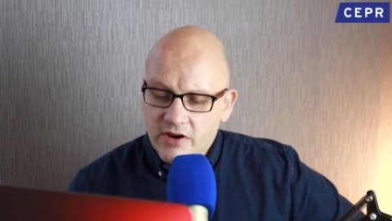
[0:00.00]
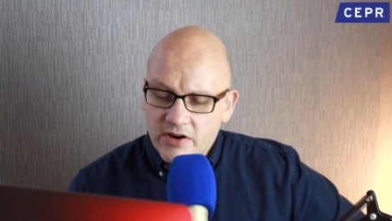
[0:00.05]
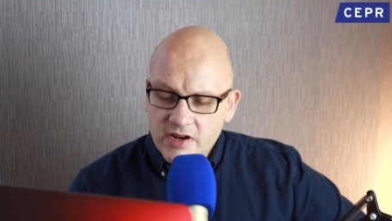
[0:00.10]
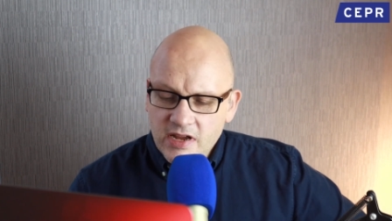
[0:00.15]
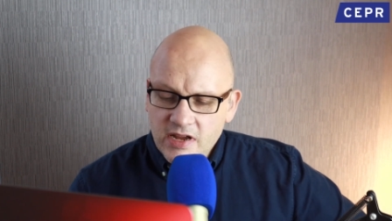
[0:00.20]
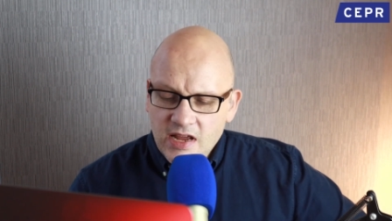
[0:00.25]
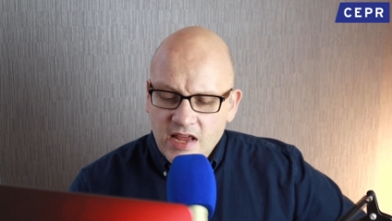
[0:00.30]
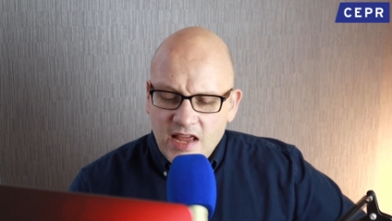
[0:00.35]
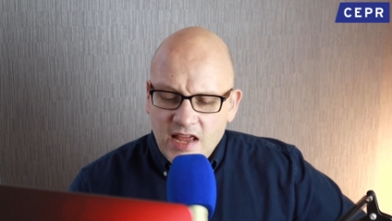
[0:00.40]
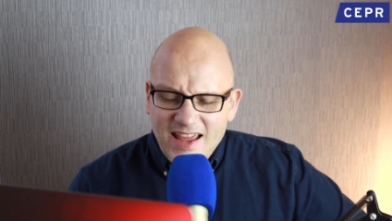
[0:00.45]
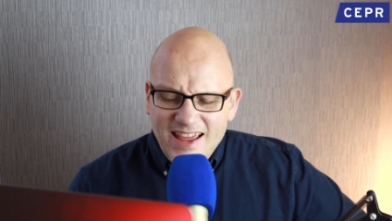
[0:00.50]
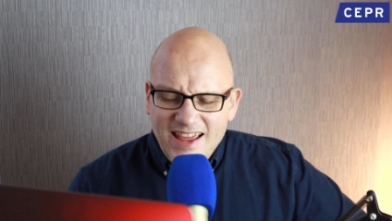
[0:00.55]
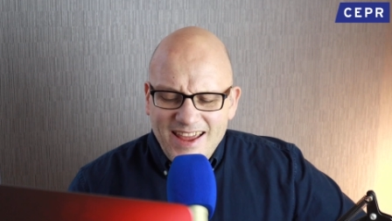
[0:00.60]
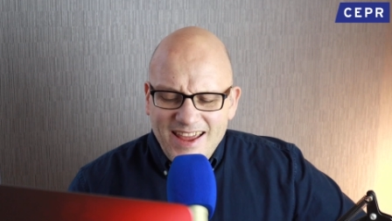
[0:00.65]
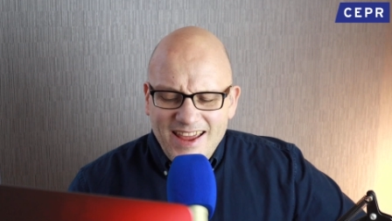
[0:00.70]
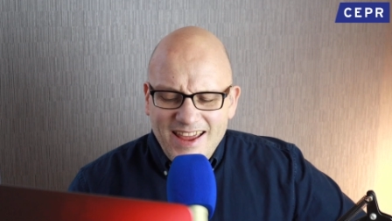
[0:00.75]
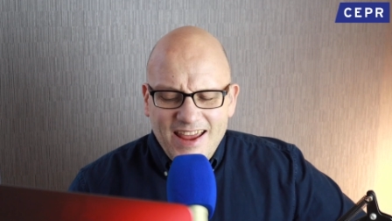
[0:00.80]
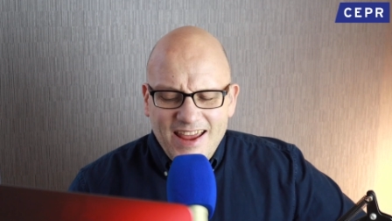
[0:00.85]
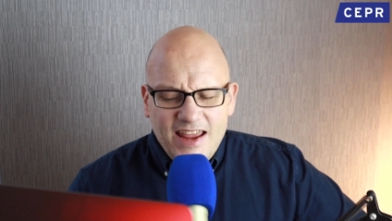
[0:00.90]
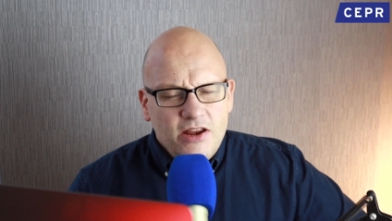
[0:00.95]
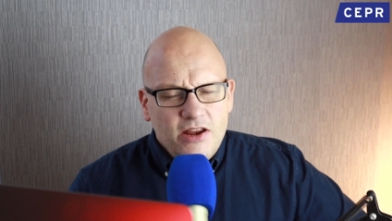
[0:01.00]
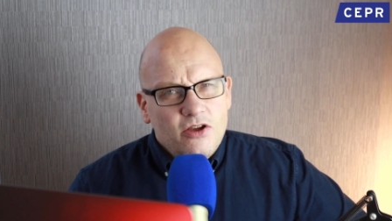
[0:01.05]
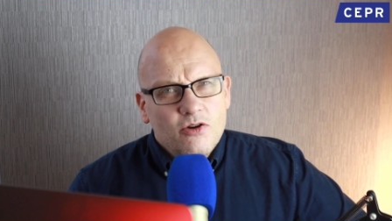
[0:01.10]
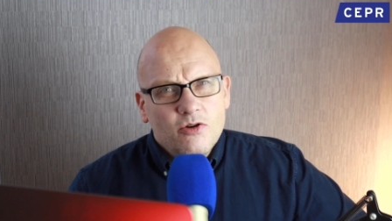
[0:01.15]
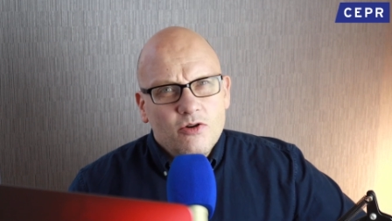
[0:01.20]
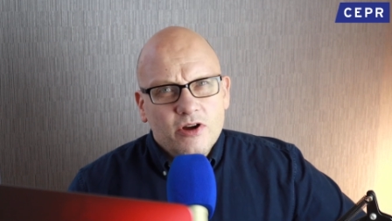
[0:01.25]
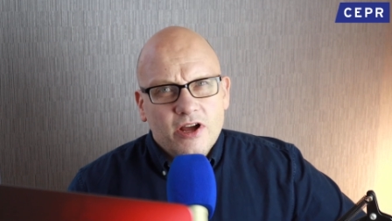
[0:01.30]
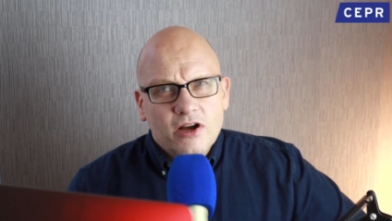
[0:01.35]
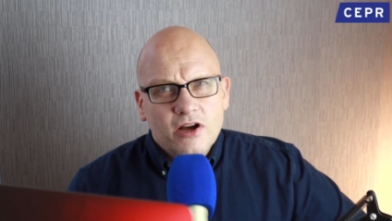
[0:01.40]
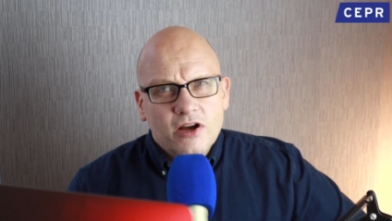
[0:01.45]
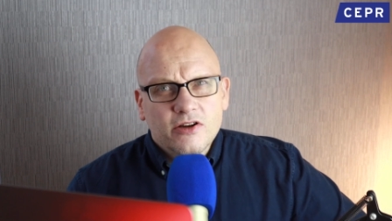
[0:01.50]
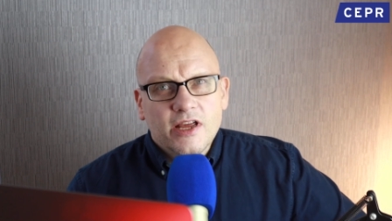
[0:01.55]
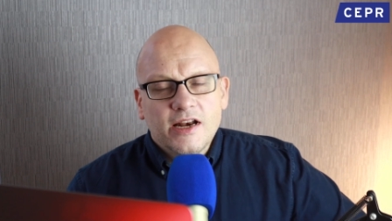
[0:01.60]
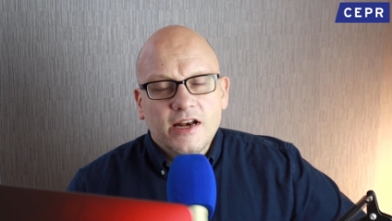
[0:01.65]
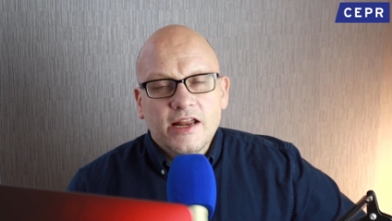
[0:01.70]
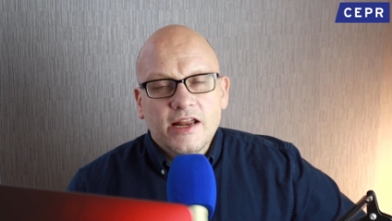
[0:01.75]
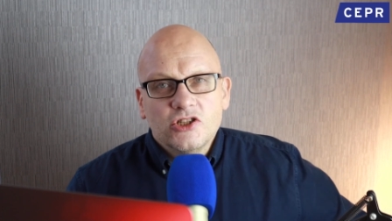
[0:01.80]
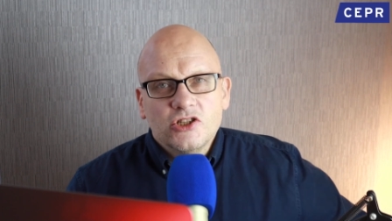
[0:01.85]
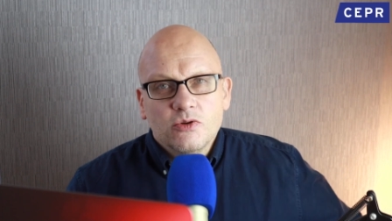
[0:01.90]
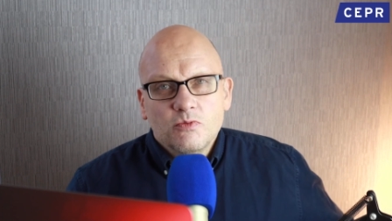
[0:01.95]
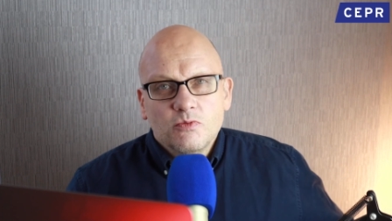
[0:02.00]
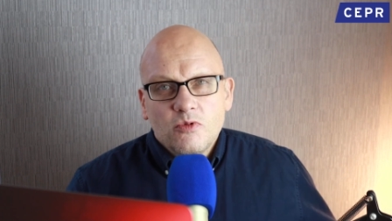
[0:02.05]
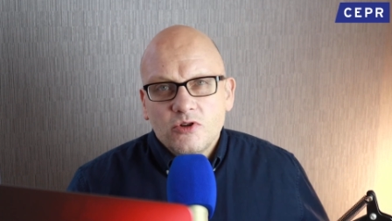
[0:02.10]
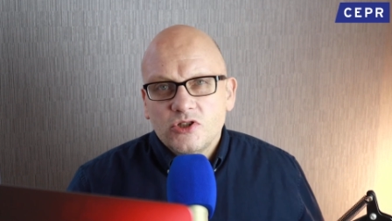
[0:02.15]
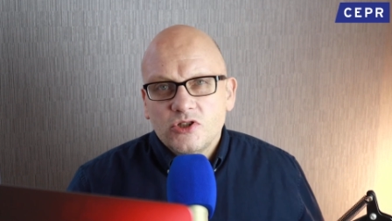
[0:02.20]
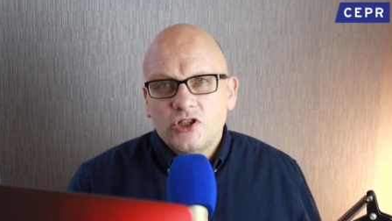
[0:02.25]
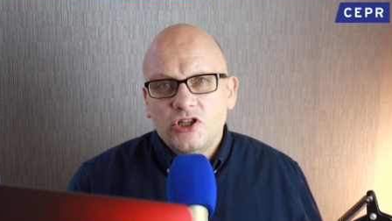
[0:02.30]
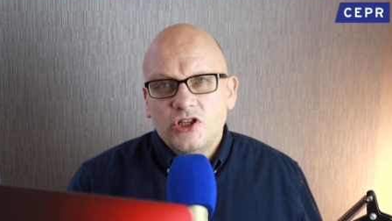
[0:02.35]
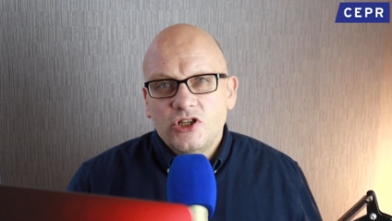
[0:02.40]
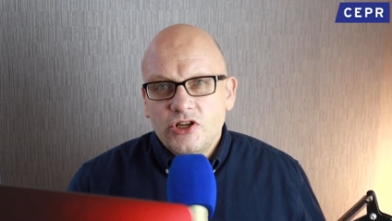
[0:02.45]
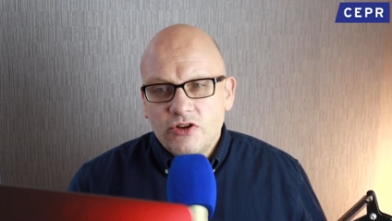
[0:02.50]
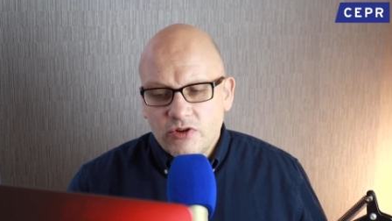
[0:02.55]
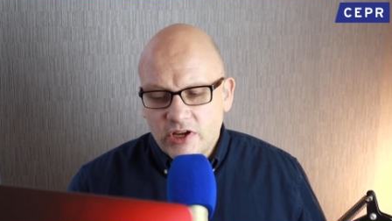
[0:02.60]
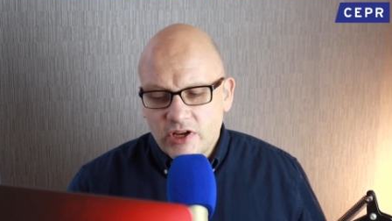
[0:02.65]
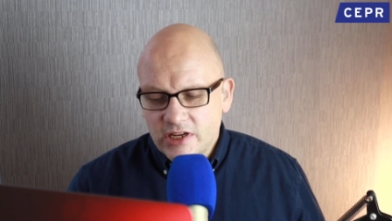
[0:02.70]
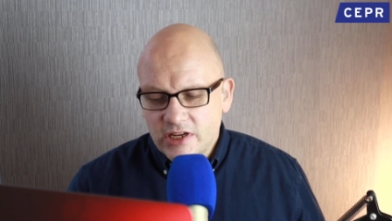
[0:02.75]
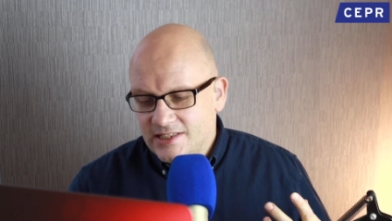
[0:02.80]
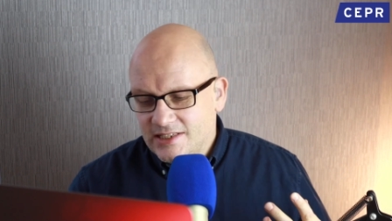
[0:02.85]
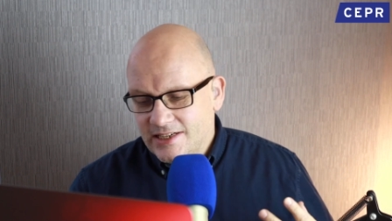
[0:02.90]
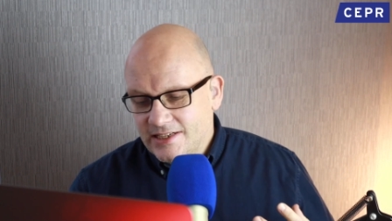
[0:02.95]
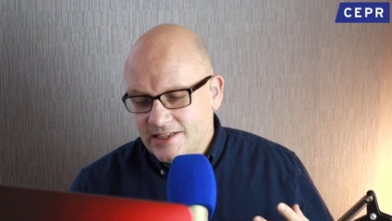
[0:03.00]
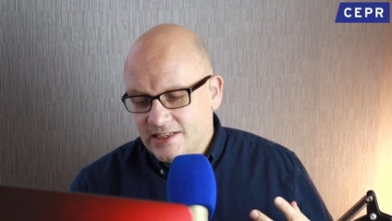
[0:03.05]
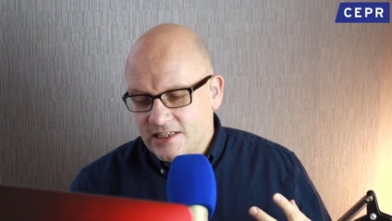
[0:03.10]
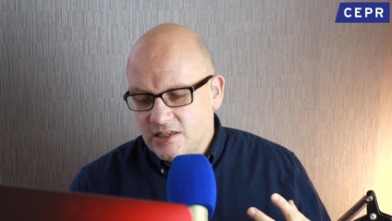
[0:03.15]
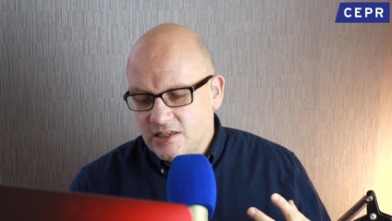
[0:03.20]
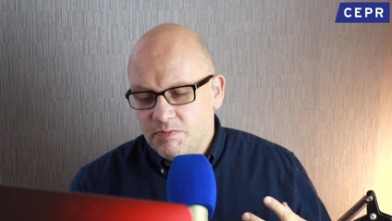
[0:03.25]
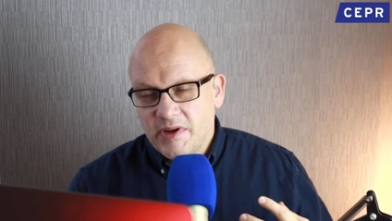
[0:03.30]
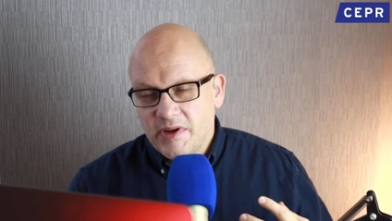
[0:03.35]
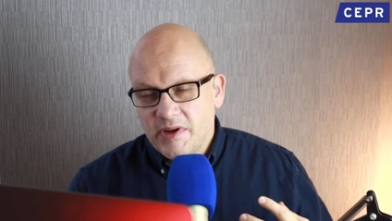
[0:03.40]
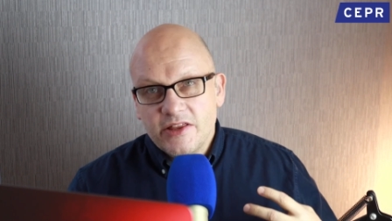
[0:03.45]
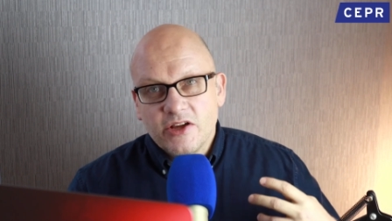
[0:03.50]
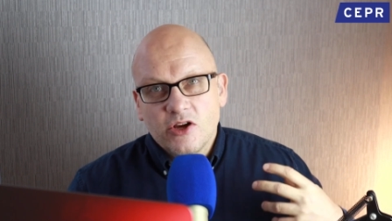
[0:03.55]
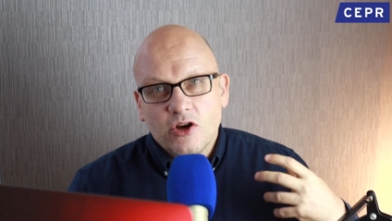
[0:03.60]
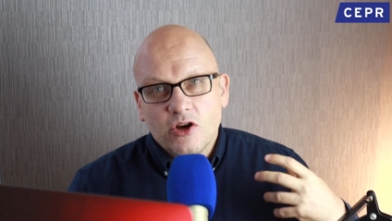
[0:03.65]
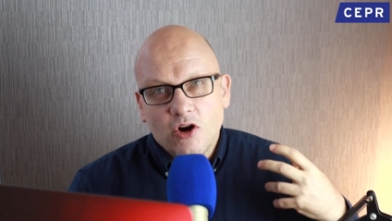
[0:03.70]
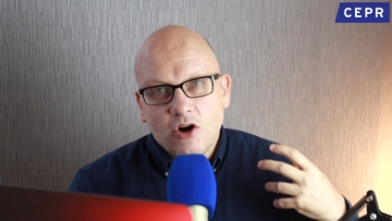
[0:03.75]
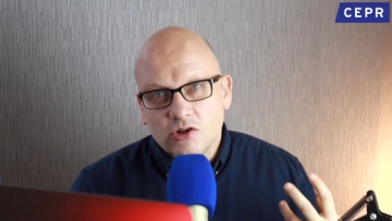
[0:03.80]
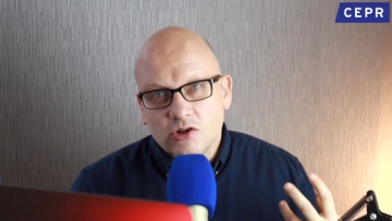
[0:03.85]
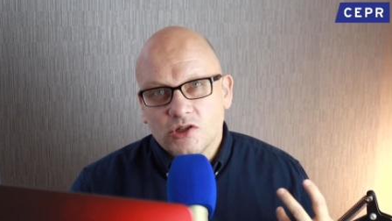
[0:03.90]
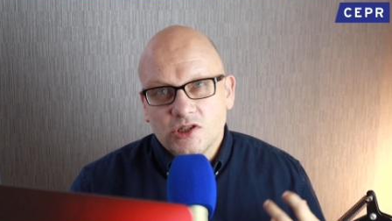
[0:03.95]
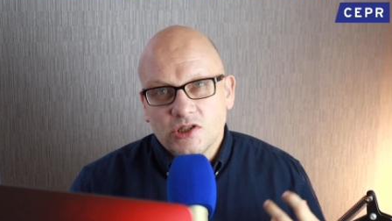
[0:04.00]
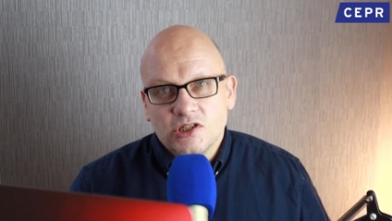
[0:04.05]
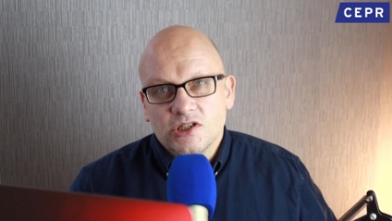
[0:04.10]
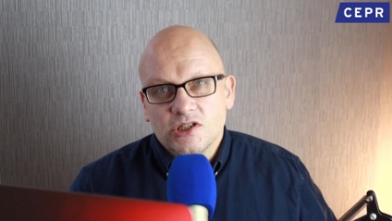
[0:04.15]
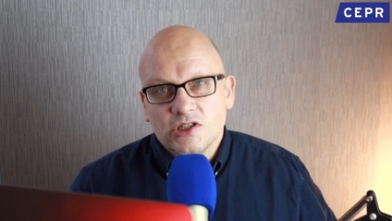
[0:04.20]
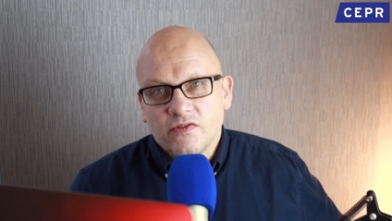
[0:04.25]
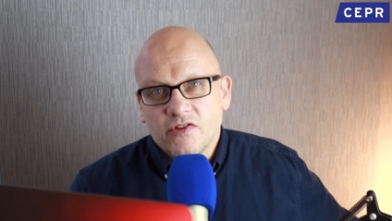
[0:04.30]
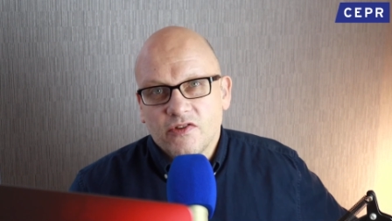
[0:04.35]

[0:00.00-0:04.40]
And in your calculation, what do you consider to be the costs of a